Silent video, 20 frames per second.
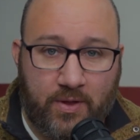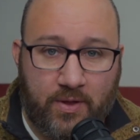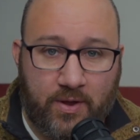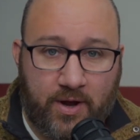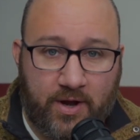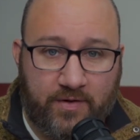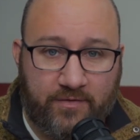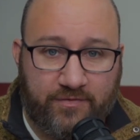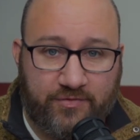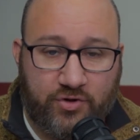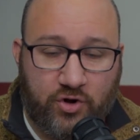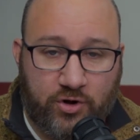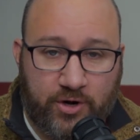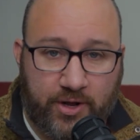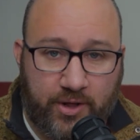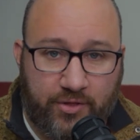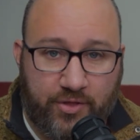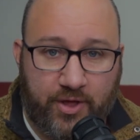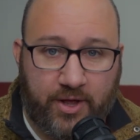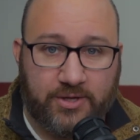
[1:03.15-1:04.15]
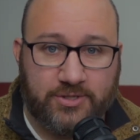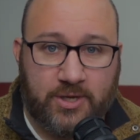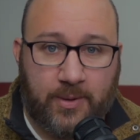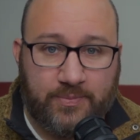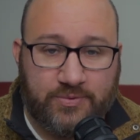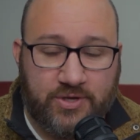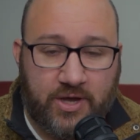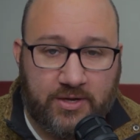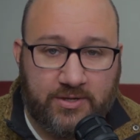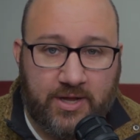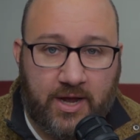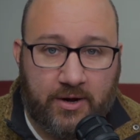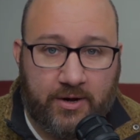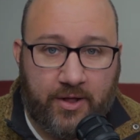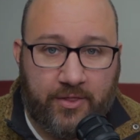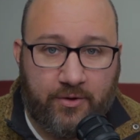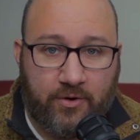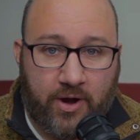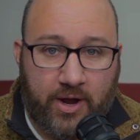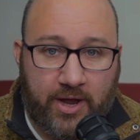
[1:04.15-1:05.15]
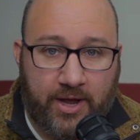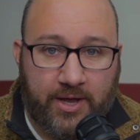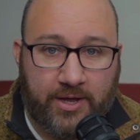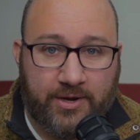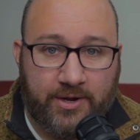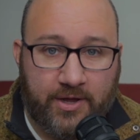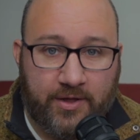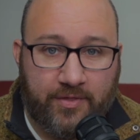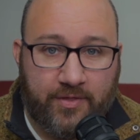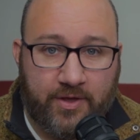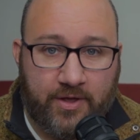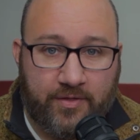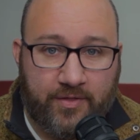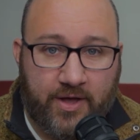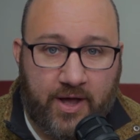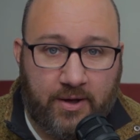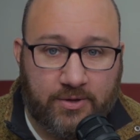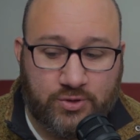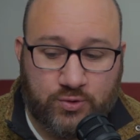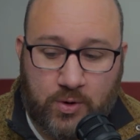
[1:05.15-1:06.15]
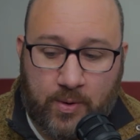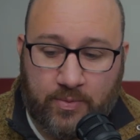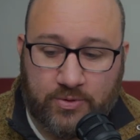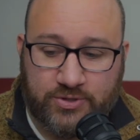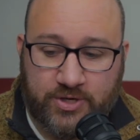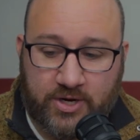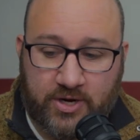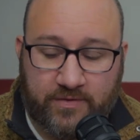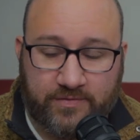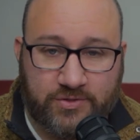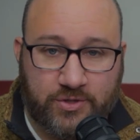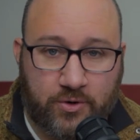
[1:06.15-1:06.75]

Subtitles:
kind of turning things upside down on their head in the House of Representatives.